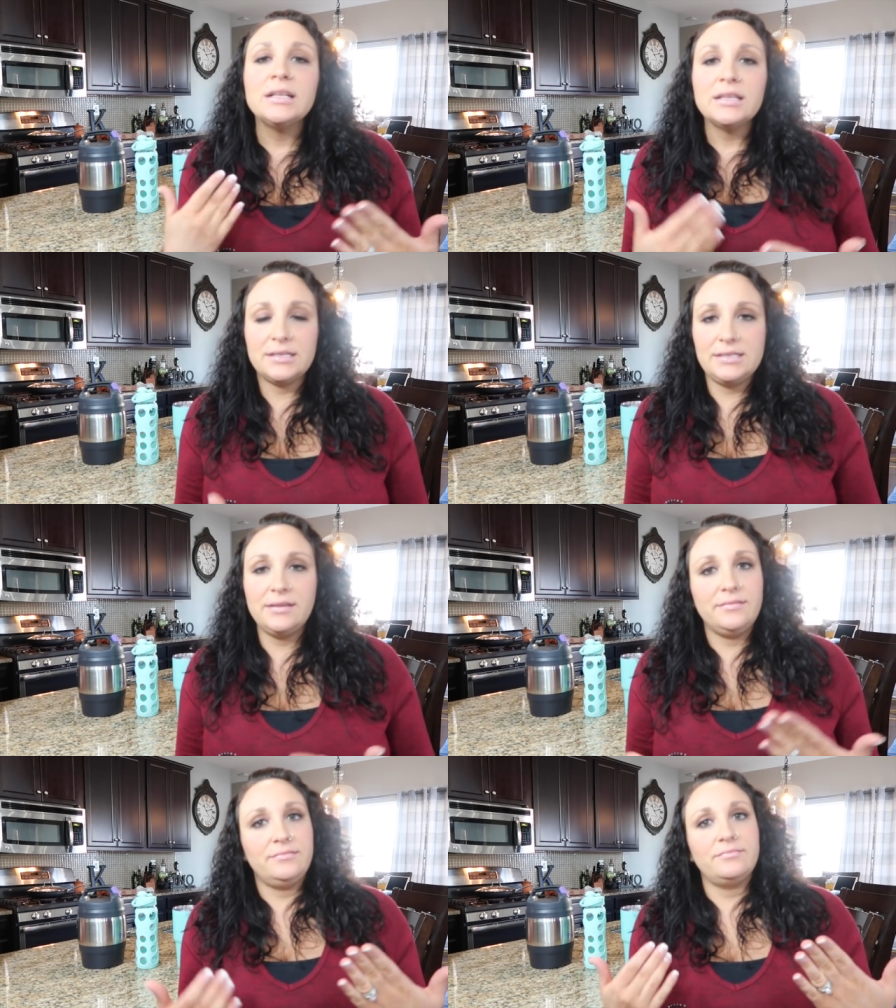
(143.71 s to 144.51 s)

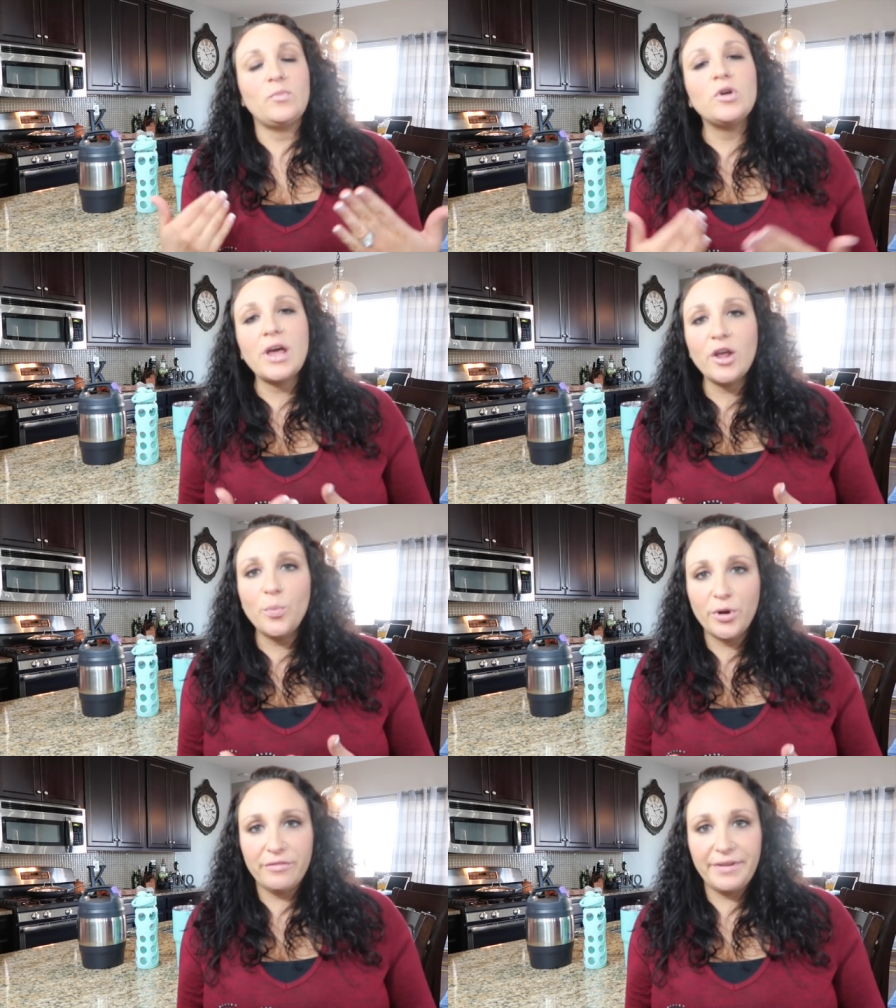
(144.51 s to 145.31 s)
Listen, we're not all
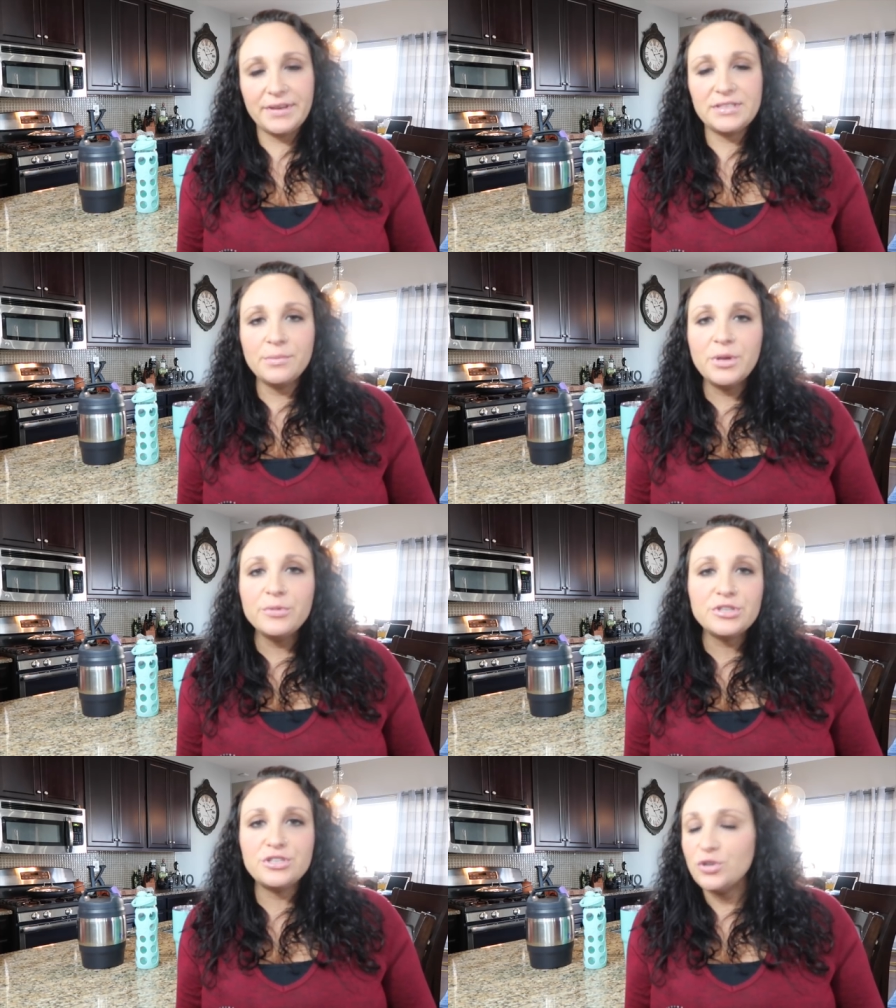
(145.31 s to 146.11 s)
perfect. Some
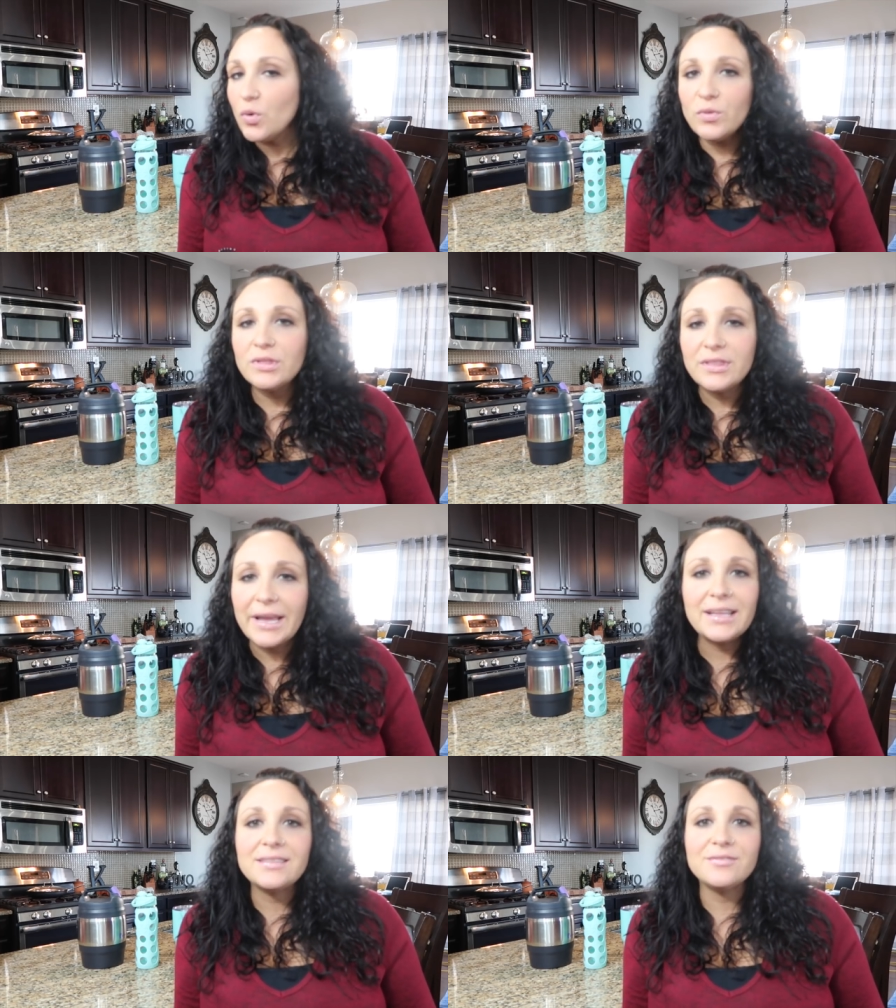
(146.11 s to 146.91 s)
people just don't
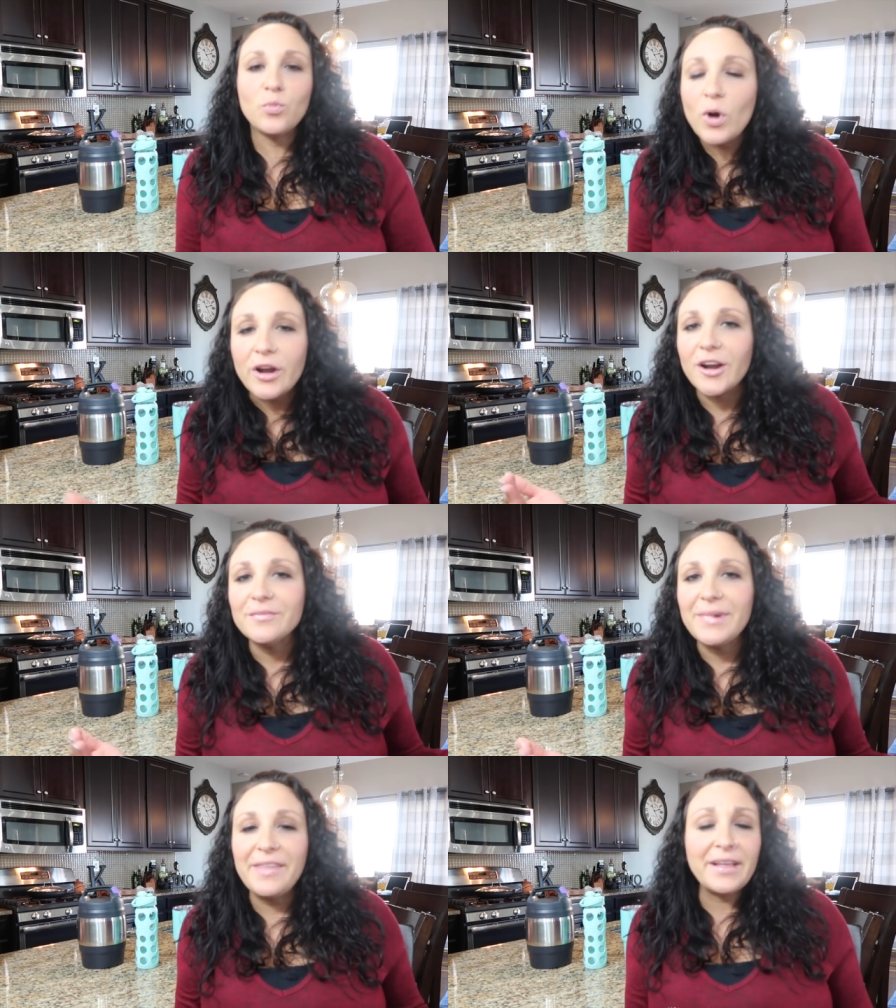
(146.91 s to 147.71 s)
like water,
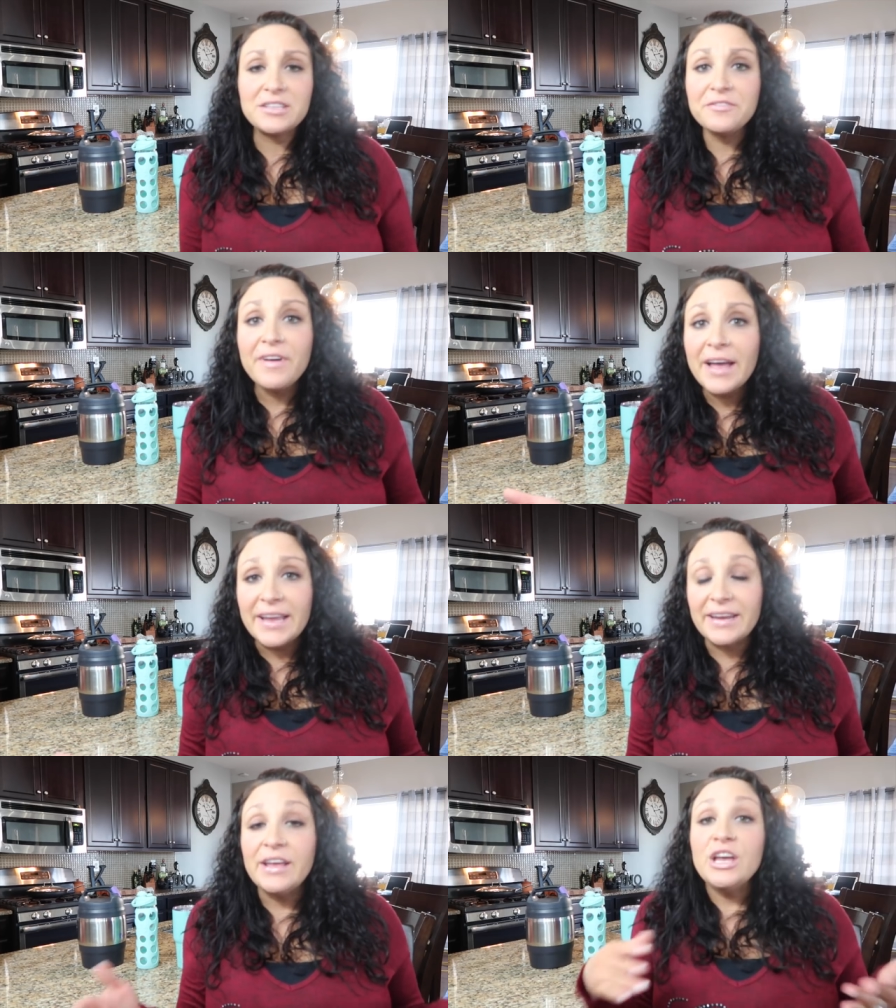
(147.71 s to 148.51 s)
and that's
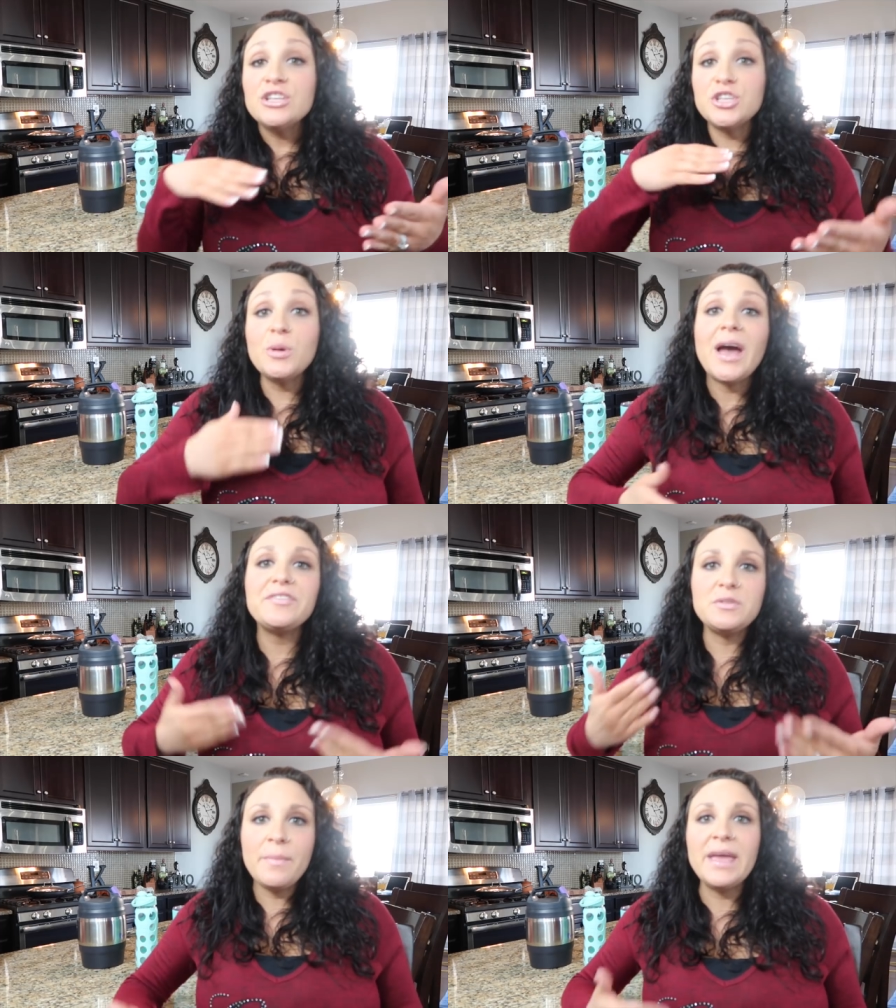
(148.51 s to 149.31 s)
fine. So you
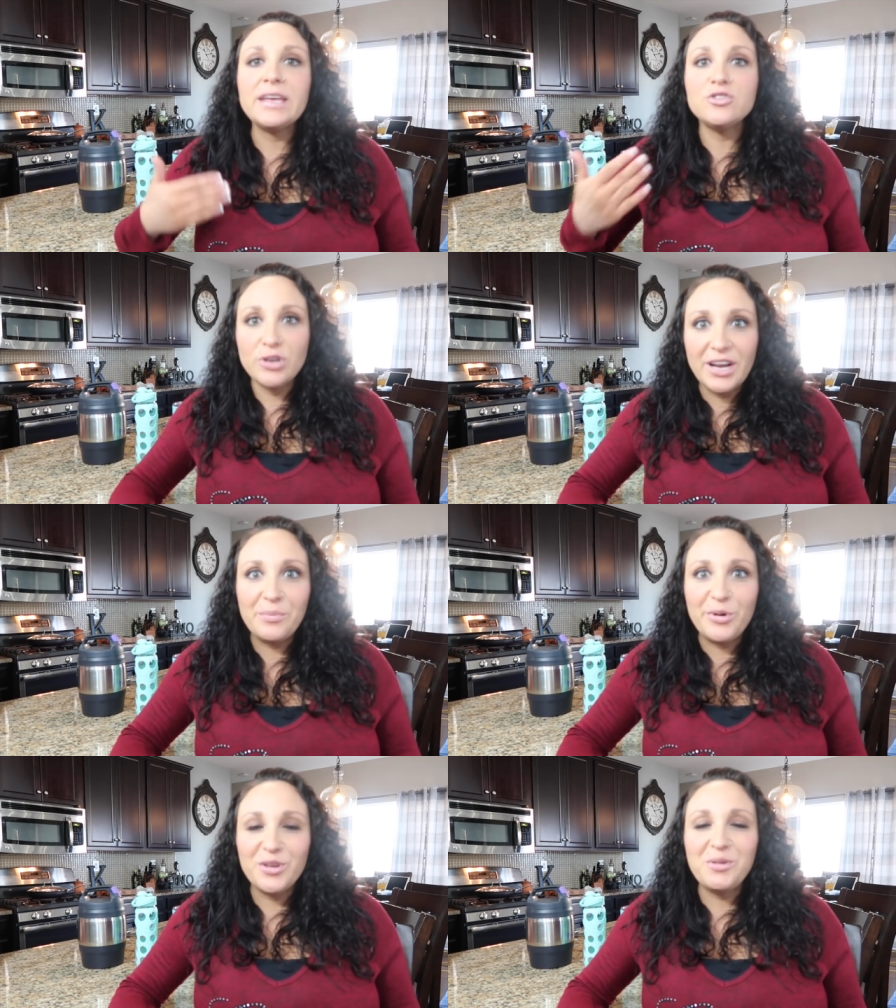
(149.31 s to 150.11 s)
have to make it
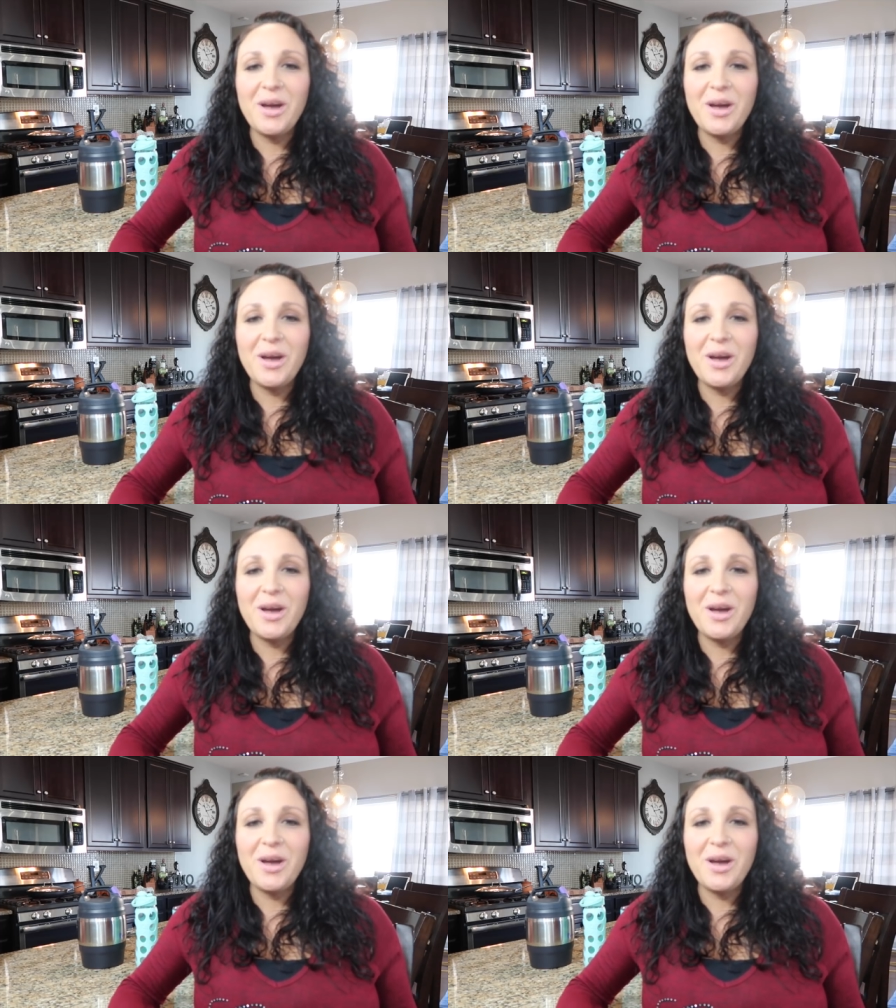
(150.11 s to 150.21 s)
drinkable.